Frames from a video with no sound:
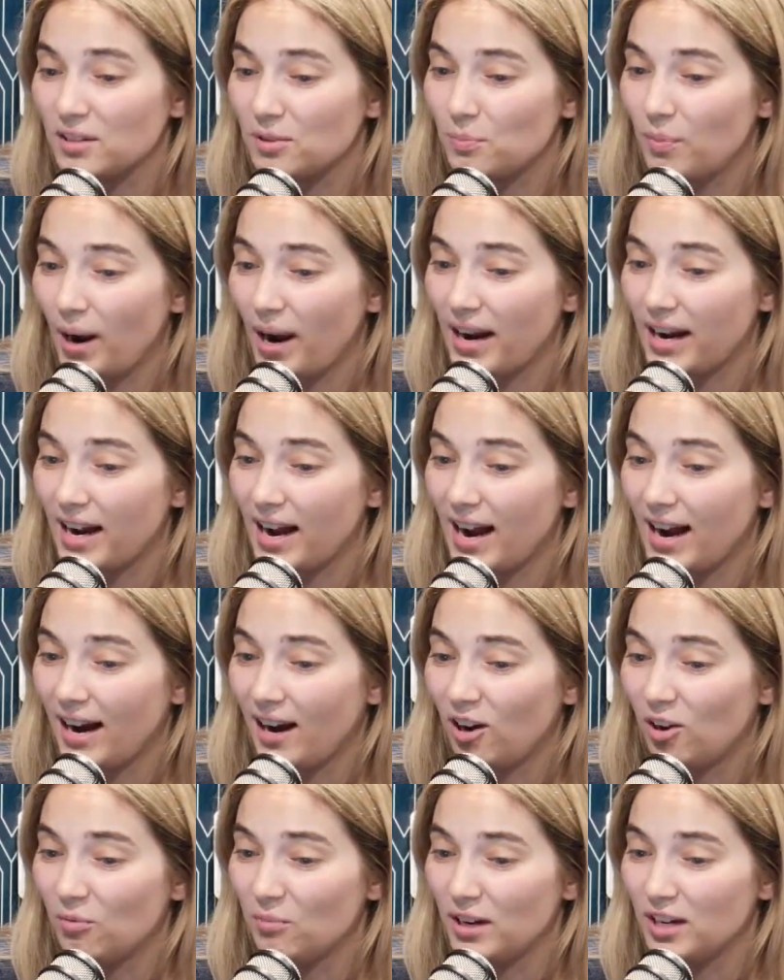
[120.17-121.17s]
by
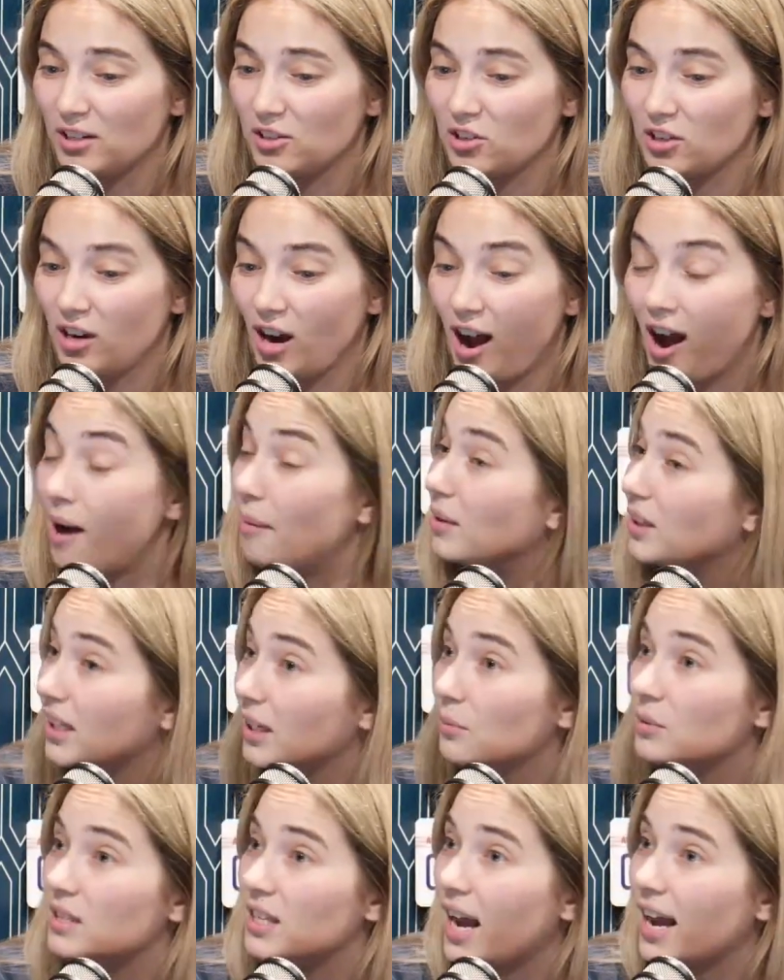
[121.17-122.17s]
how much
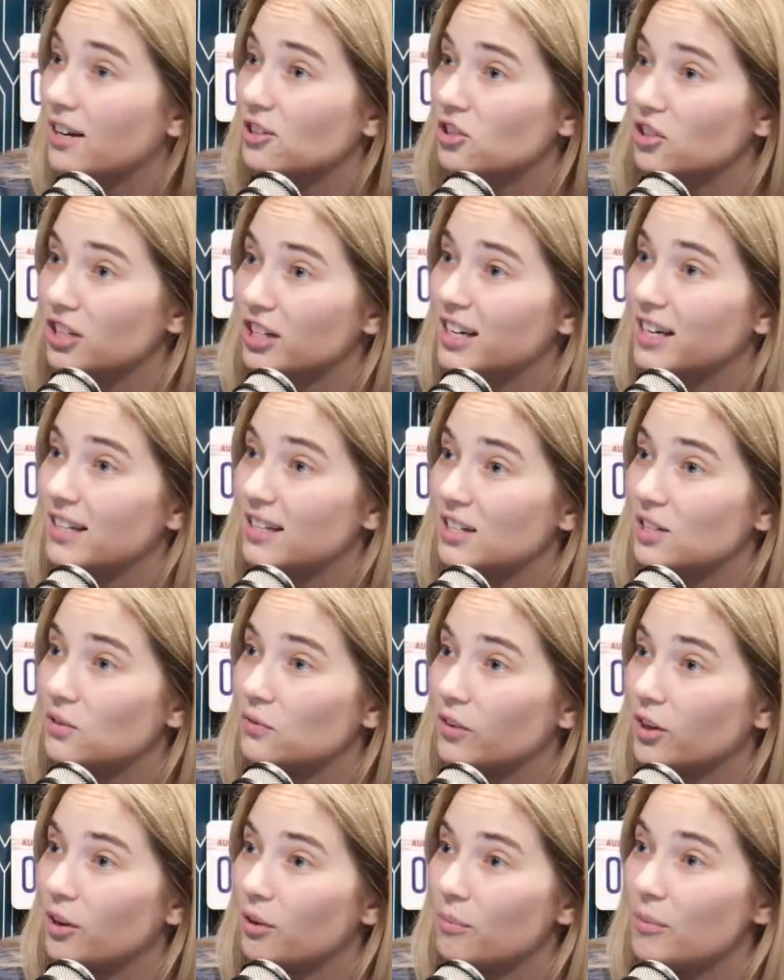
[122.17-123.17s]
comedy was actually in this
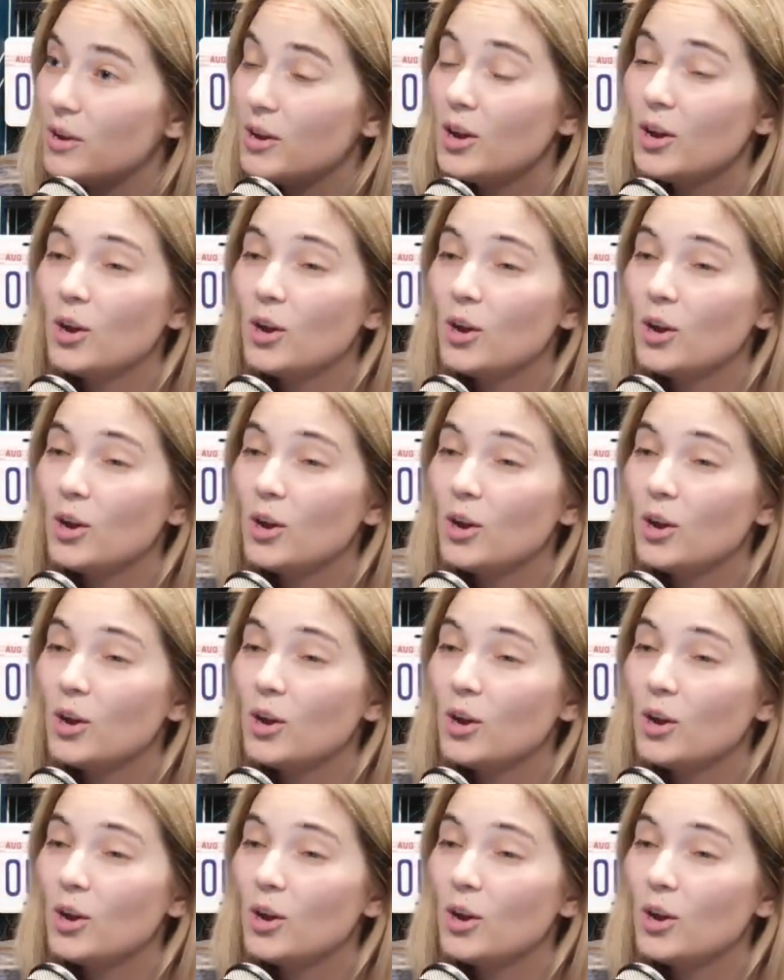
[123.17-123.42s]
film,